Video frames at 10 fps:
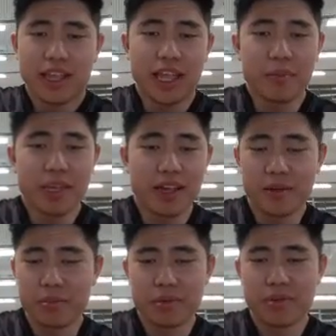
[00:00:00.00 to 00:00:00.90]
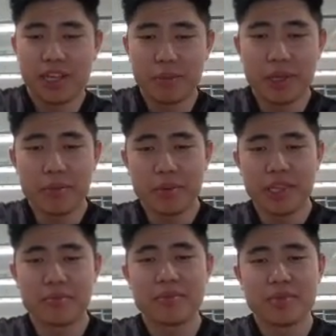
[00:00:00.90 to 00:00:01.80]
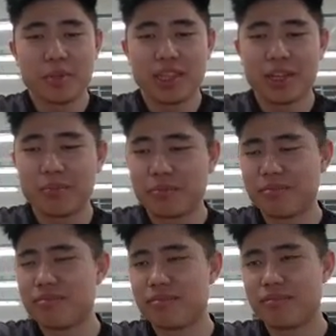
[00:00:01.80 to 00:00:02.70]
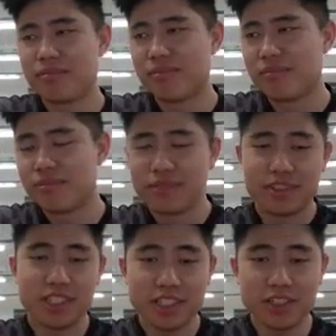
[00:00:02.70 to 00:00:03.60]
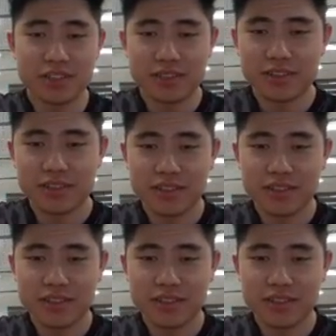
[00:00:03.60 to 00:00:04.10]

Hit me up. Hit me up with them with them digits.